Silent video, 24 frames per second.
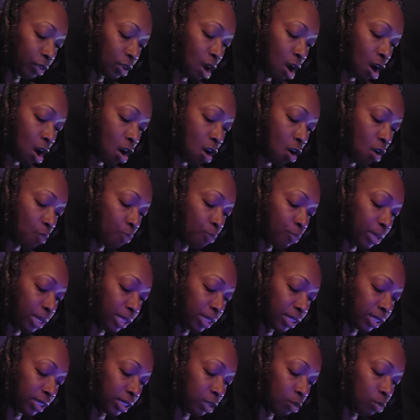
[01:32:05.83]
all
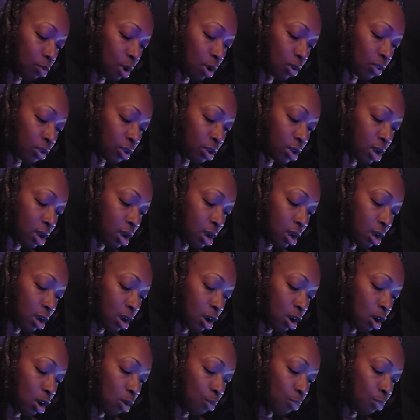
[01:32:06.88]
messy were the
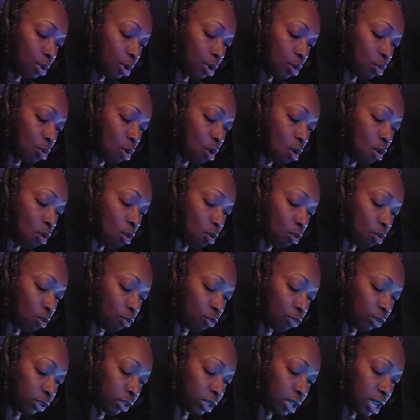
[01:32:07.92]

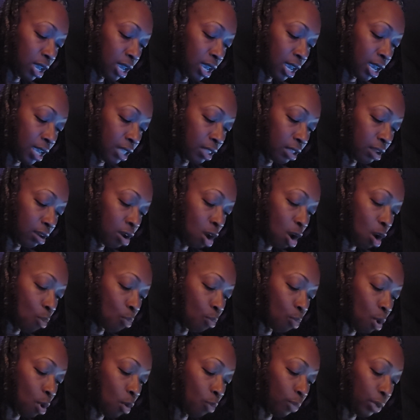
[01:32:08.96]
Burgroves and the
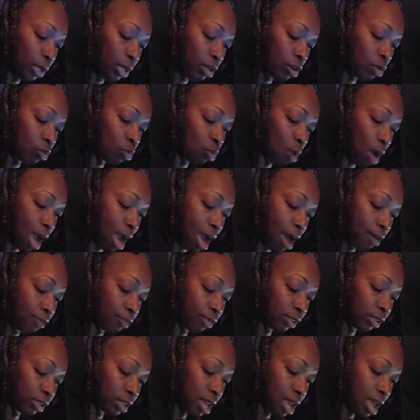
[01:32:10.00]
Momi
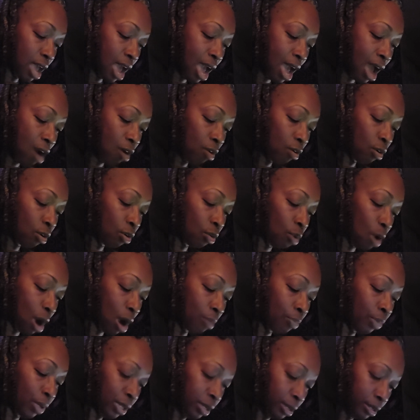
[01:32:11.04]
Wabs out
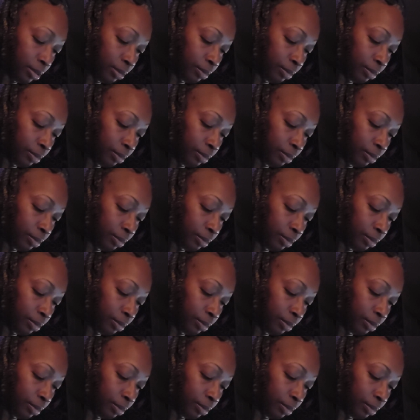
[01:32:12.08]
grabby.